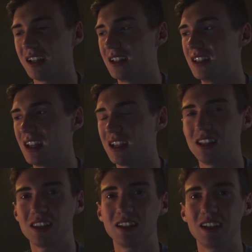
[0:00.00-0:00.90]
in
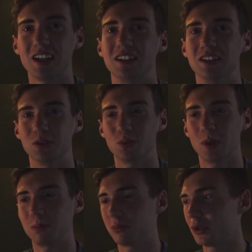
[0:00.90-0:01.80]
anything that is
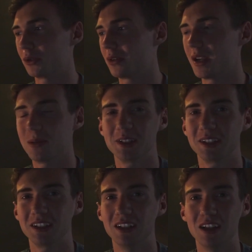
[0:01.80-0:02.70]
web
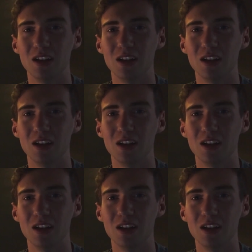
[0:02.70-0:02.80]
programming